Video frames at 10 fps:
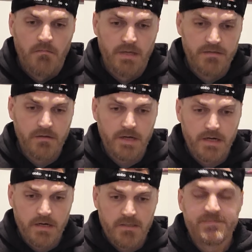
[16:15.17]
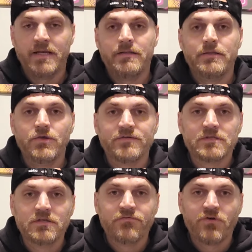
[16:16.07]
Beth Correia has been in the
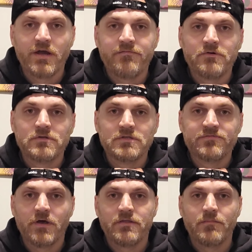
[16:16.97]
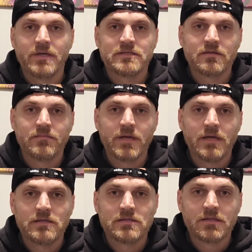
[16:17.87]
UFC forever. She's fought the best of the
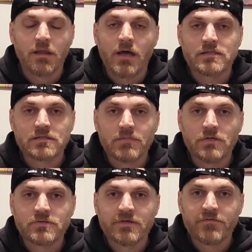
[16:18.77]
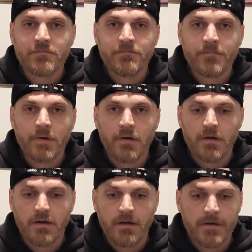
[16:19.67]
best and lost to most of them.
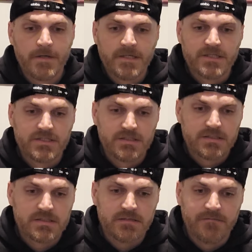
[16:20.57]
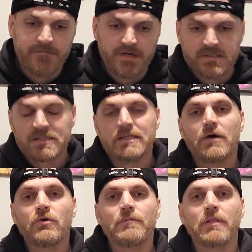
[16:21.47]
Uh, she's very
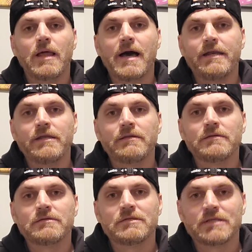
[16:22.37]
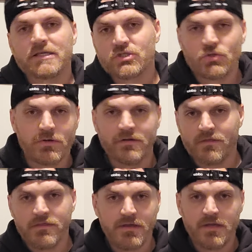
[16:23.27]
slow and plodding. She's like short and
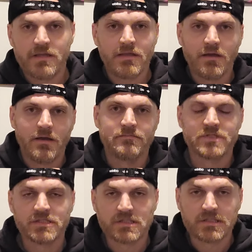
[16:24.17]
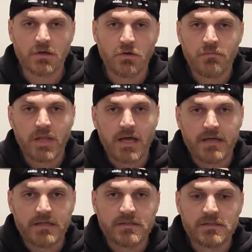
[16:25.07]
thick. Um, she's slow and
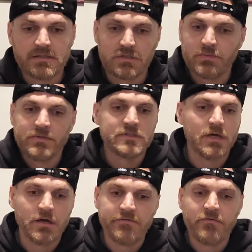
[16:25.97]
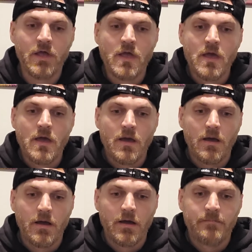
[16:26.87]
plodding. She's super tough.
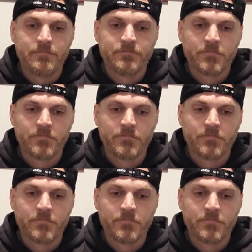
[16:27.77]
Um,